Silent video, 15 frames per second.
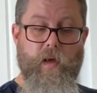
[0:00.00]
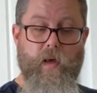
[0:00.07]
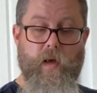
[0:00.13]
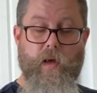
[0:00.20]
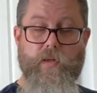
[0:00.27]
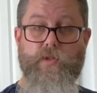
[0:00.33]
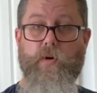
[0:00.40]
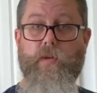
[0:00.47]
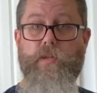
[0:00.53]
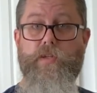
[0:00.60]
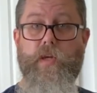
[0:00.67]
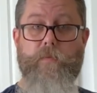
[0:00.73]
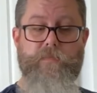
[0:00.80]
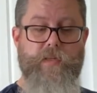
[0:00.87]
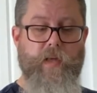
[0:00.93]
chocolate
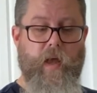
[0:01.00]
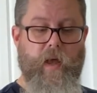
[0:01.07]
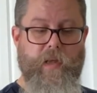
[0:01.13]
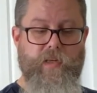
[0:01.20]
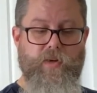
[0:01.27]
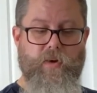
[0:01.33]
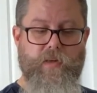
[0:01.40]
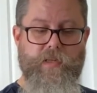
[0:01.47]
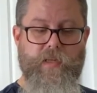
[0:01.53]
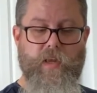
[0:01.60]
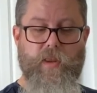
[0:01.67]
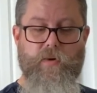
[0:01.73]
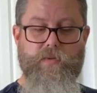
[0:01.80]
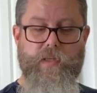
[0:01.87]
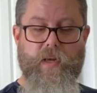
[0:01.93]
chips. I tossed
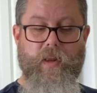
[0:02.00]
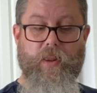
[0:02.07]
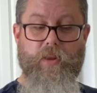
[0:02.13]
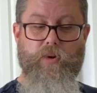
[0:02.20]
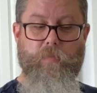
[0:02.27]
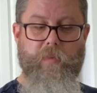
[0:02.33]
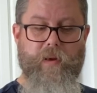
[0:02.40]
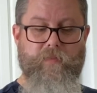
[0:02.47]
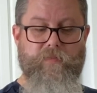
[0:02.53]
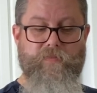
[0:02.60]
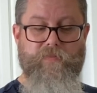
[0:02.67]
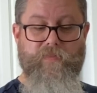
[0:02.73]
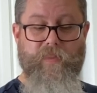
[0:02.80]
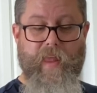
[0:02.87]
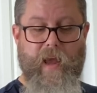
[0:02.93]
those in a little bit of
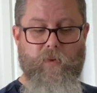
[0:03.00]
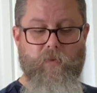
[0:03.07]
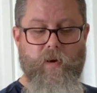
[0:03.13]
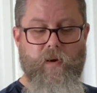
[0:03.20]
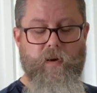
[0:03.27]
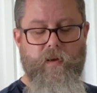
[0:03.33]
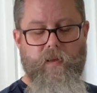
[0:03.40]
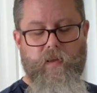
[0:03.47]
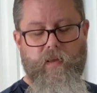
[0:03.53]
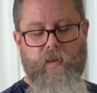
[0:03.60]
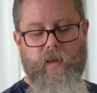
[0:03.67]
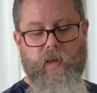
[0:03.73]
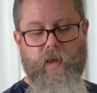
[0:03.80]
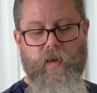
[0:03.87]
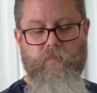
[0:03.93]
flour
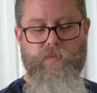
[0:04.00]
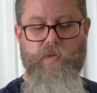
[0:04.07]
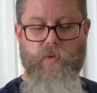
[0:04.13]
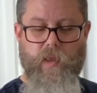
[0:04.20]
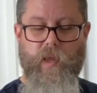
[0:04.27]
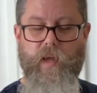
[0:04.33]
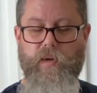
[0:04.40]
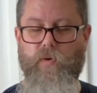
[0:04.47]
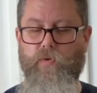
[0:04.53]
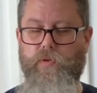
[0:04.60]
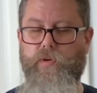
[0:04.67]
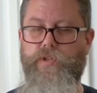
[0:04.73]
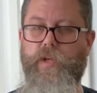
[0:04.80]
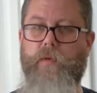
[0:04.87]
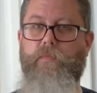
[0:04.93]
so they kind of hold their
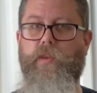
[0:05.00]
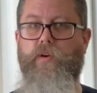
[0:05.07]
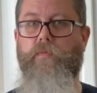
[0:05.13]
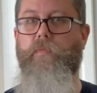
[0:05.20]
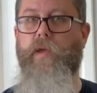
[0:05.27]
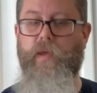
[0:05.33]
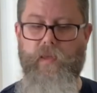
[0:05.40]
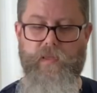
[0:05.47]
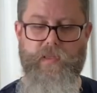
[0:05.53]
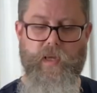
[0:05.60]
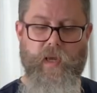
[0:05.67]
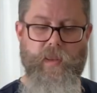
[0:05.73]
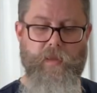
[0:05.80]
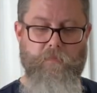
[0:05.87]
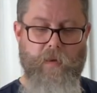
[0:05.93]
shape a little bit
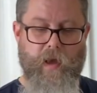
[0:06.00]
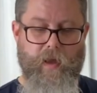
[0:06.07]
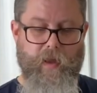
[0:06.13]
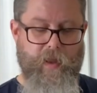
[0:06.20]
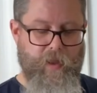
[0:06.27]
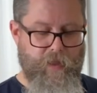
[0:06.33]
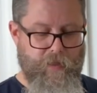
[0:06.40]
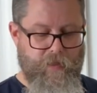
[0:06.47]
inside the pie.